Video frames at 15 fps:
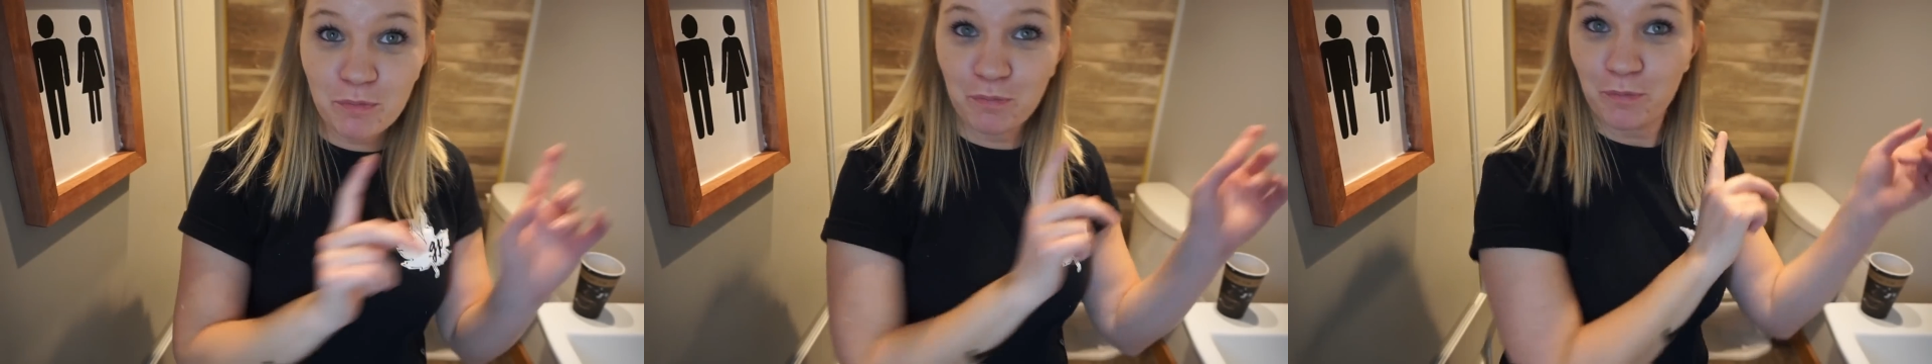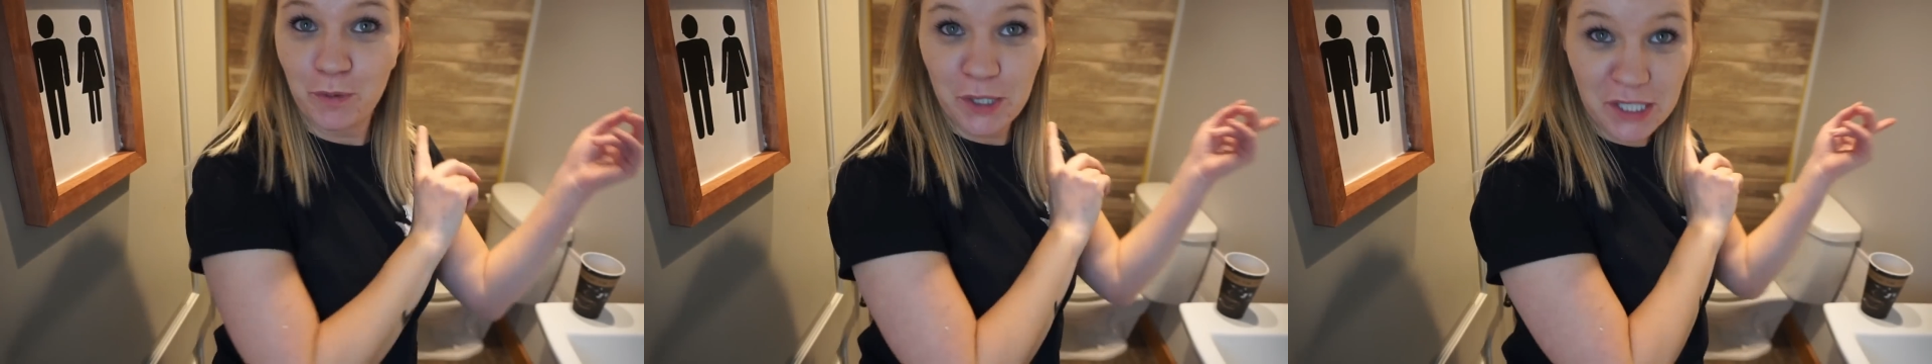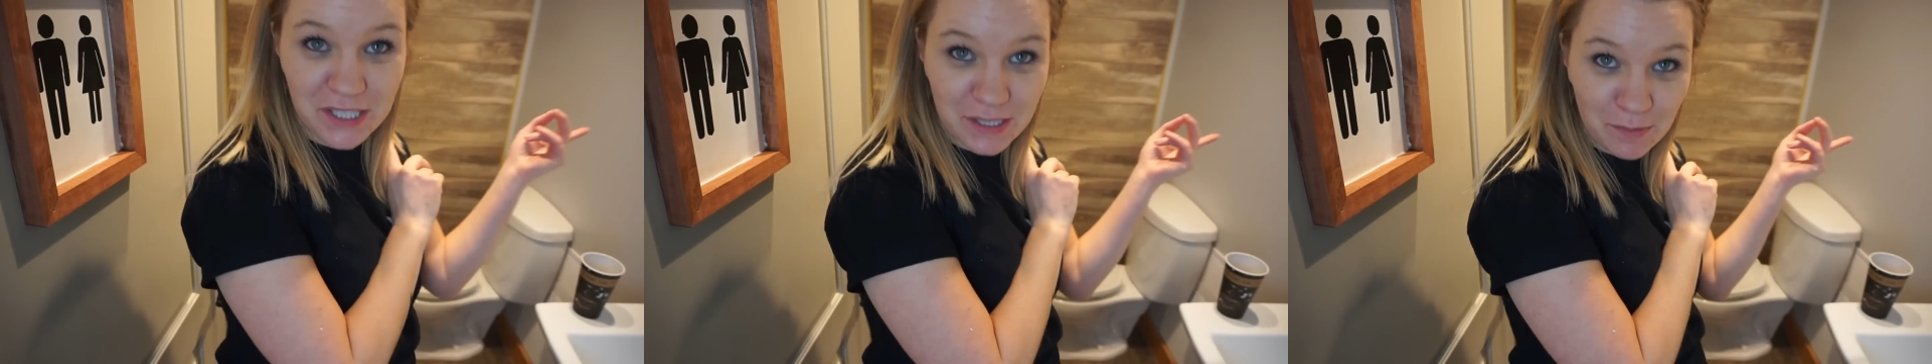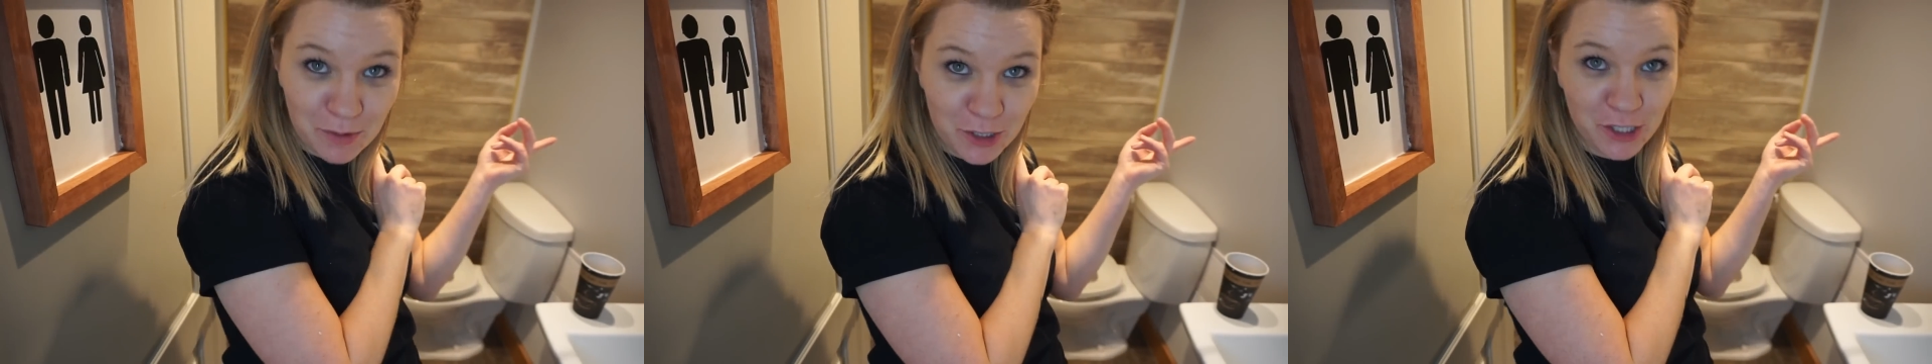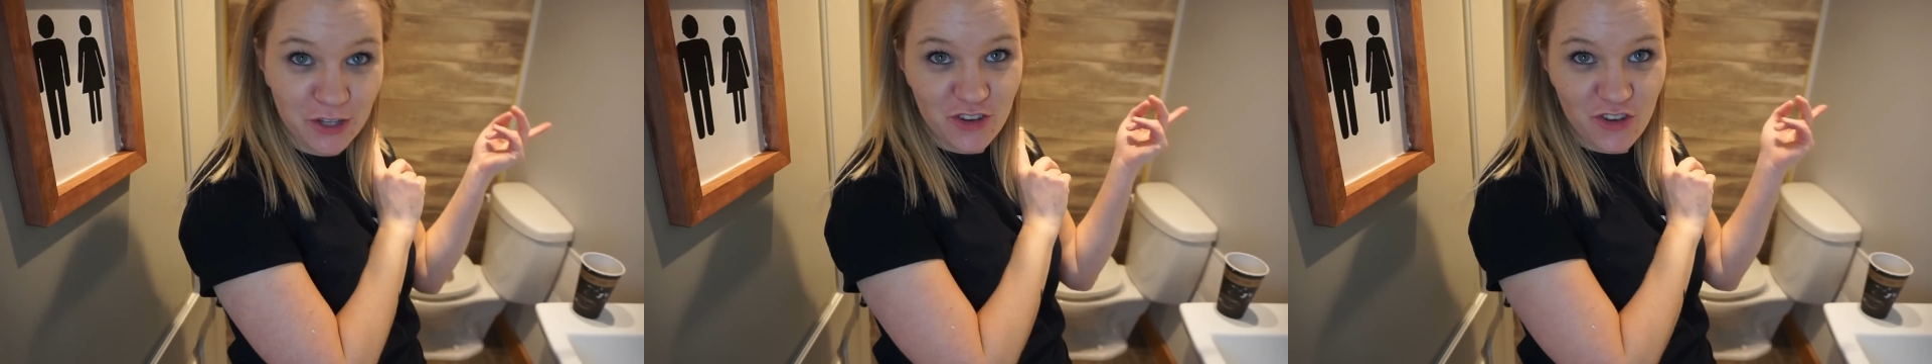pretty
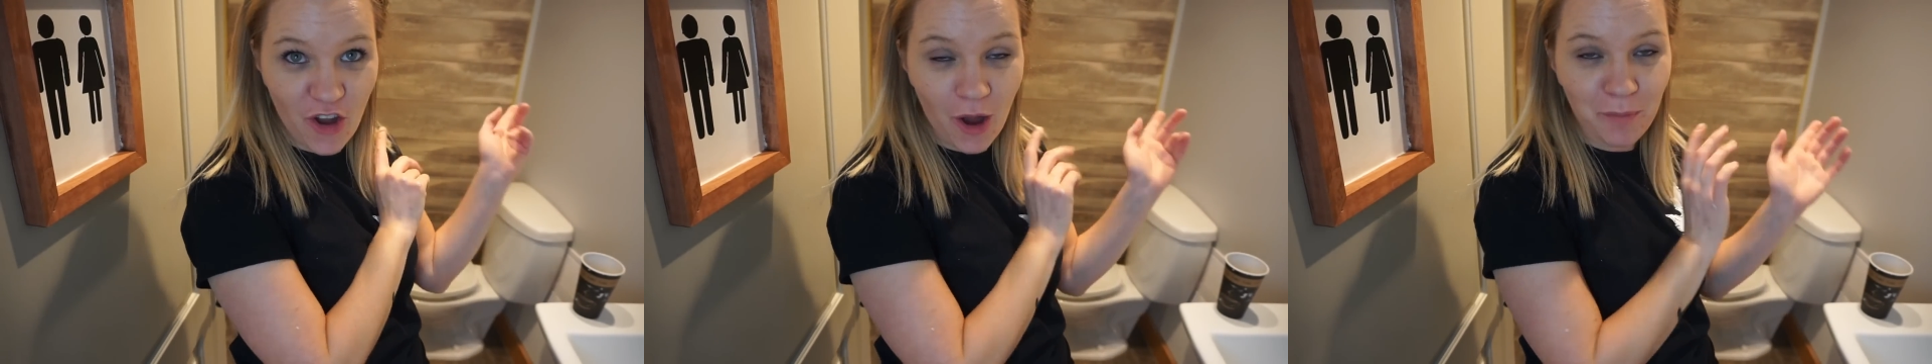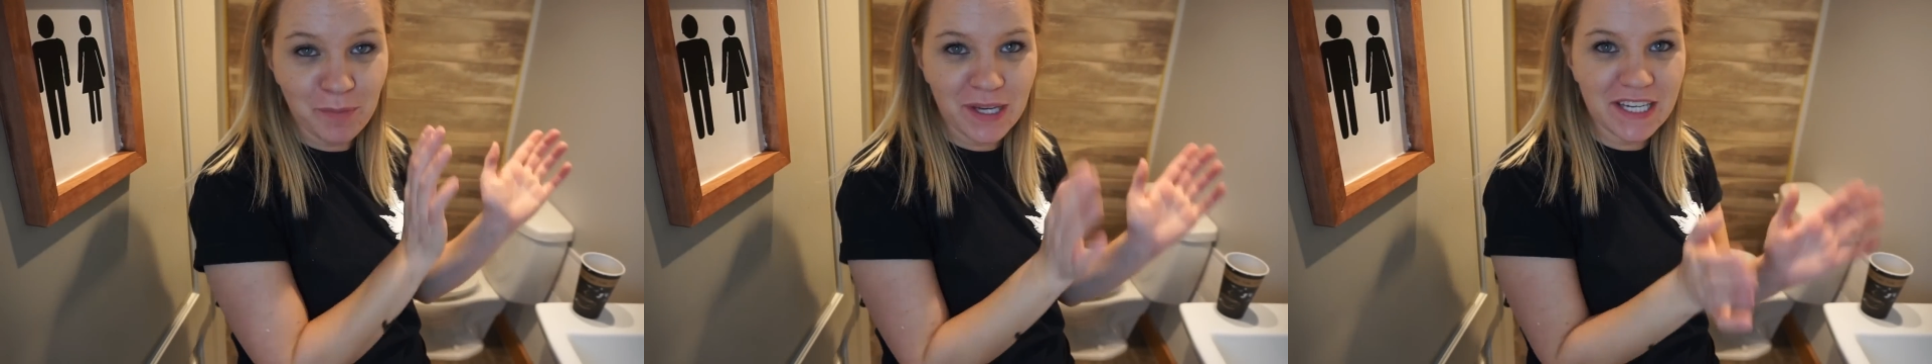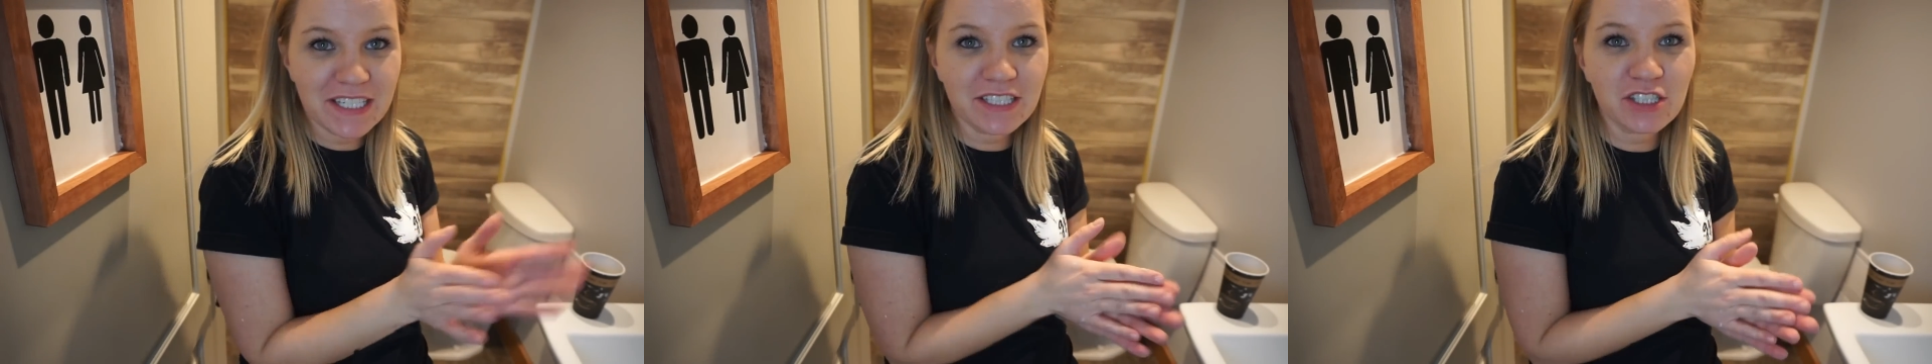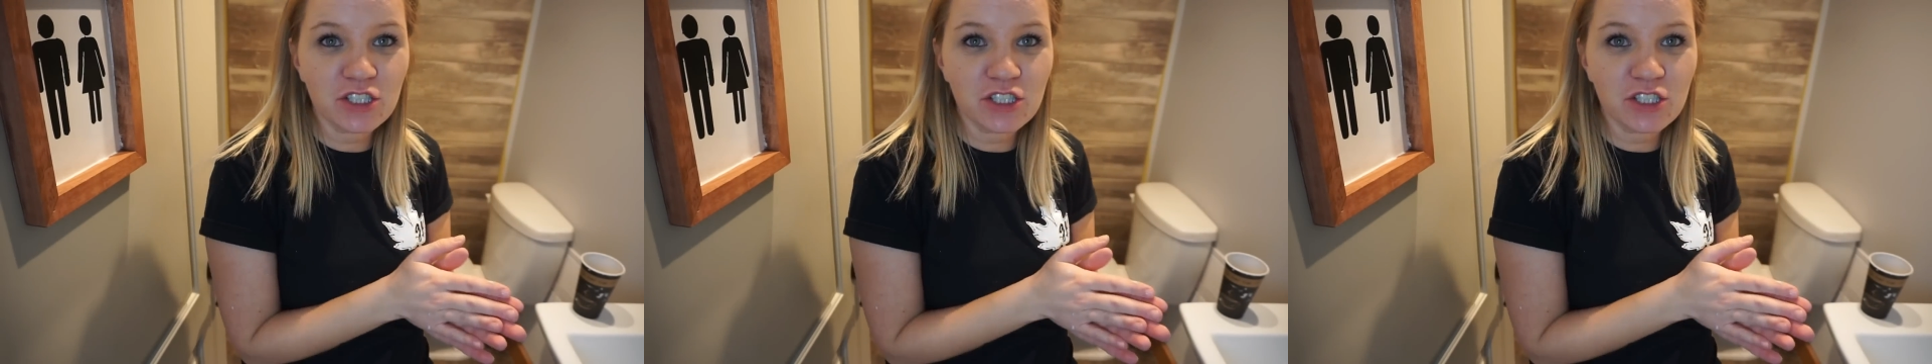similar to the top piece,